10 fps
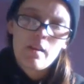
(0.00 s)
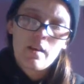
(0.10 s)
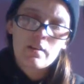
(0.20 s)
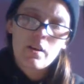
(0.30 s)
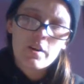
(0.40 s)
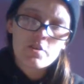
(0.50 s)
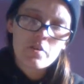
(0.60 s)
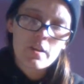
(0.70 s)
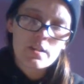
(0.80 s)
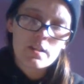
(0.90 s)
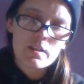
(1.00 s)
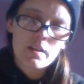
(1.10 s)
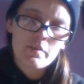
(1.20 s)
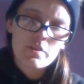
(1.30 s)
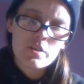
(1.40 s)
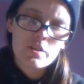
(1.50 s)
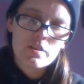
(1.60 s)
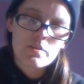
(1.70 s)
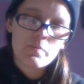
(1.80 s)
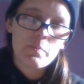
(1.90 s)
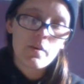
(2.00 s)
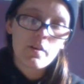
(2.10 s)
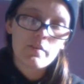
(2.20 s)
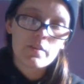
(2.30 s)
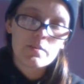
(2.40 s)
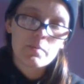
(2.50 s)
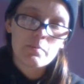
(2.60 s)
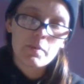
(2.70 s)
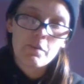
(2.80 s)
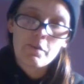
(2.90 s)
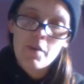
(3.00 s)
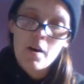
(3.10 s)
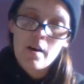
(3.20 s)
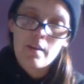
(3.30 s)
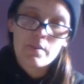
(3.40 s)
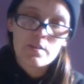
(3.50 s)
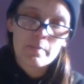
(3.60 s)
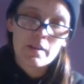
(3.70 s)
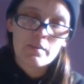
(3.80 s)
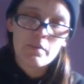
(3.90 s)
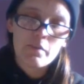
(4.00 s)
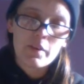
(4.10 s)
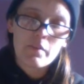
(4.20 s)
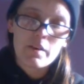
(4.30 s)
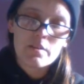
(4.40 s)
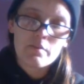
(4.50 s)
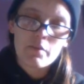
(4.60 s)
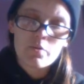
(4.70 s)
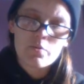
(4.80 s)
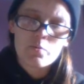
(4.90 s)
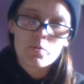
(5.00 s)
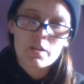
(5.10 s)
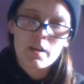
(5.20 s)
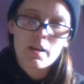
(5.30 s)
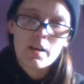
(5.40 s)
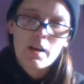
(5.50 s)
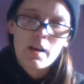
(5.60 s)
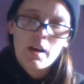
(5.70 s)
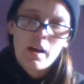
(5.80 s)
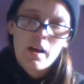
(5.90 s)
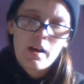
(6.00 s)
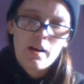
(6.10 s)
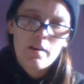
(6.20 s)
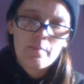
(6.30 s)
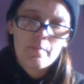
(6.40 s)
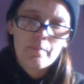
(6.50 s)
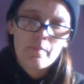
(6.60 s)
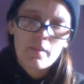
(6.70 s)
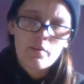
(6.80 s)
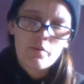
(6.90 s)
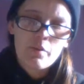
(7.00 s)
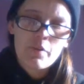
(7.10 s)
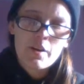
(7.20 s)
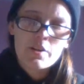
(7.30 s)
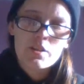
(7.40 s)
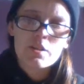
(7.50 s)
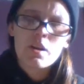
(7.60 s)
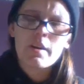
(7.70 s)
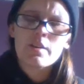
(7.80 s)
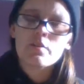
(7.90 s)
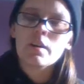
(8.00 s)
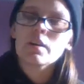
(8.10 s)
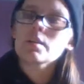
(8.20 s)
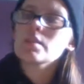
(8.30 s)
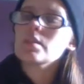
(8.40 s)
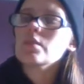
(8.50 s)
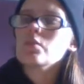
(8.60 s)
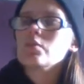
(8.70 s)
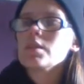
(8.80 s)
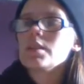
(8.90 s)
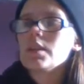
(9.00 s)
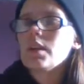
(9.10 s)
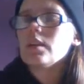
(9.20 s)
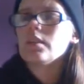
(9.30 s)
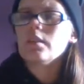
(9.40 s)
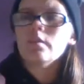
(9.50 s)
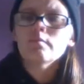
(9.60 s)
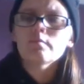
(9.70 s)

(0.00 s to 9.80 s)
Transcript: and hydrates and nourishes with provitamin B5. This blend of invigorating rose water um, refreshes, hydrates your skin.